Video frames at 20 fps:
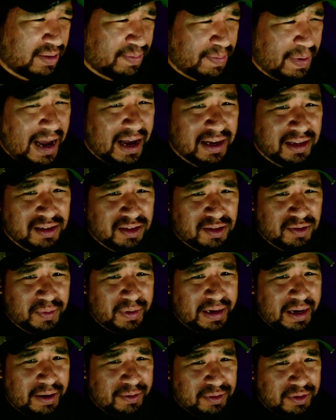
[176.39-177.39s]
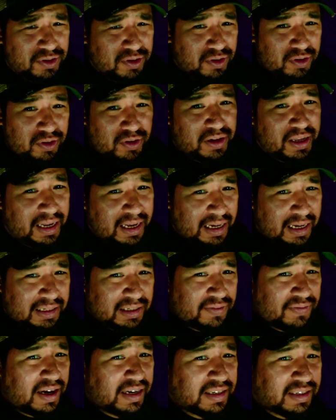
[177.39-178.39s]
pads when I was looking at
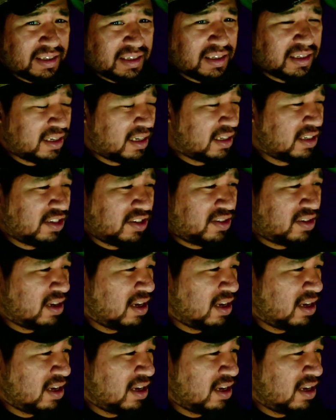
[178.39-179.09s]
devices and just